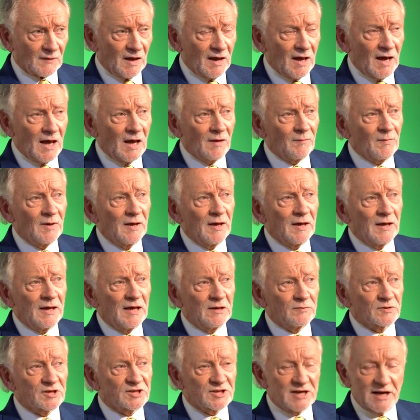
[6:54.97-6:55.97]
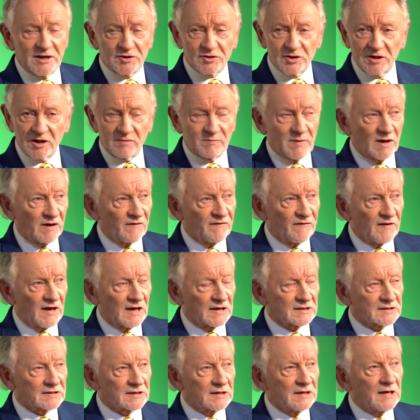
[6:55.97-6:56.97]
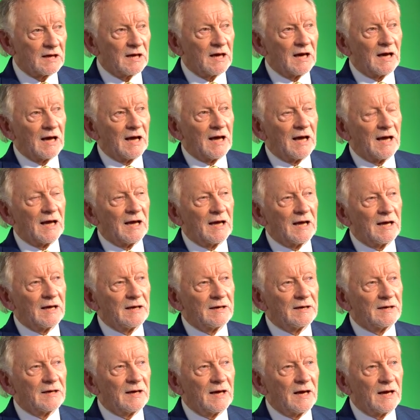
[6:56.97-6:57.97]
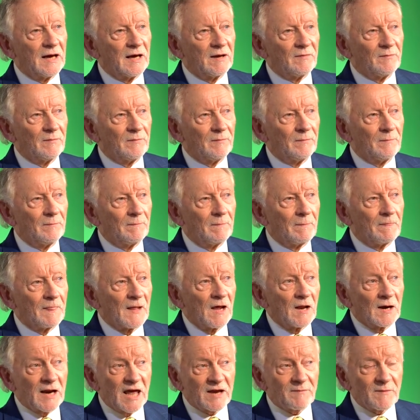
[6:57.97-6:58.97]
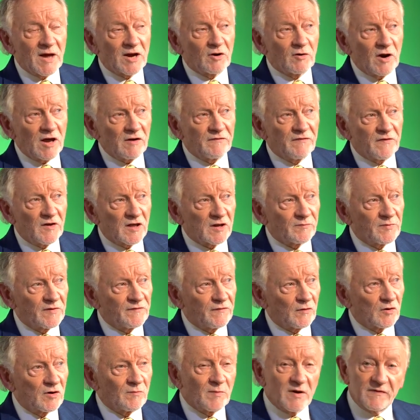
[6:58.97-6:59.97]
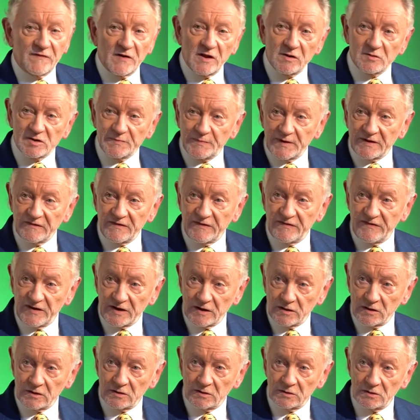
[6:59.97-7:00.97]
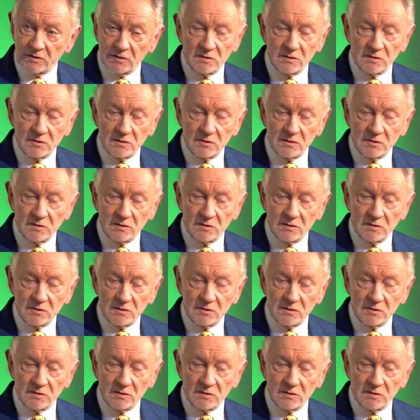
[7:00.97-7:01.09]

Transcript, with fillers: Um, he was stationed in Belfast, and um, like my grandfather before, my father was a bit of a fiddler.